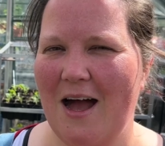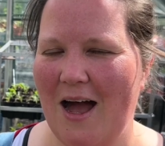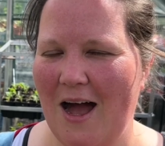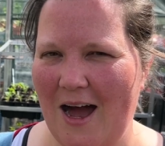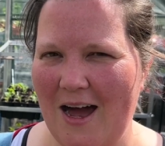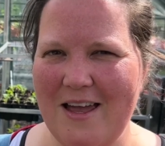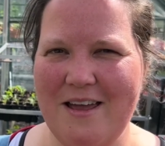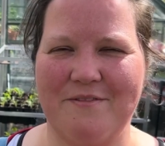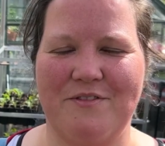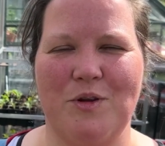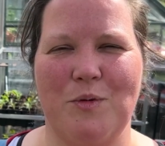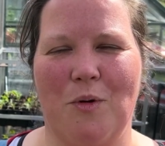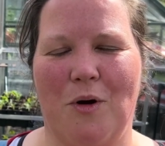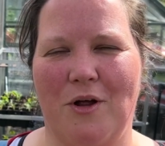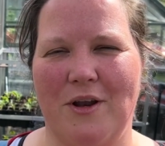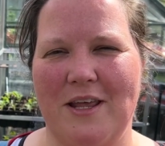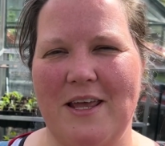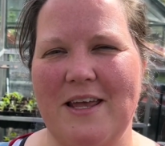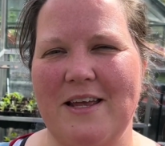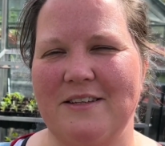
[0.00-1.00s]
Hi
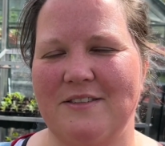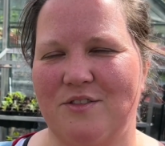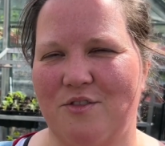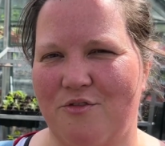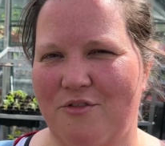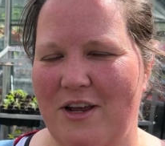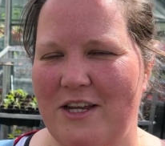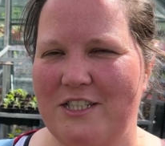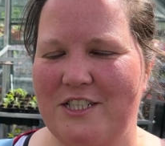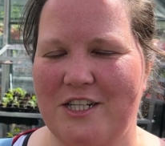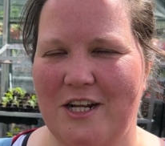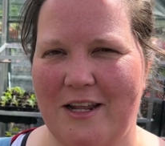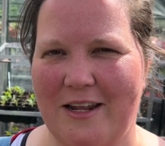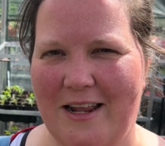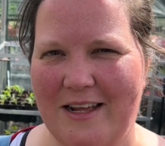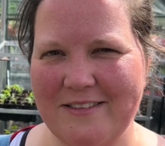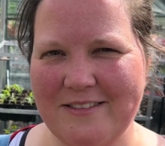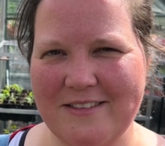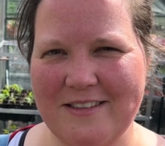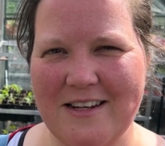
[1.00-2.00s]
everyone, it's Rachel and
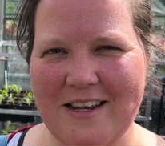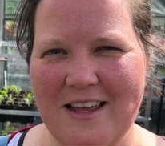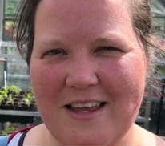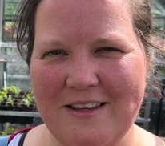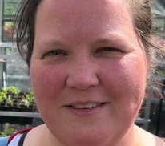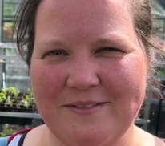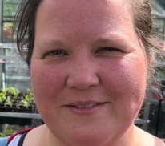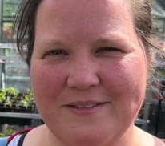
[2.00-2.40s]
Anthony.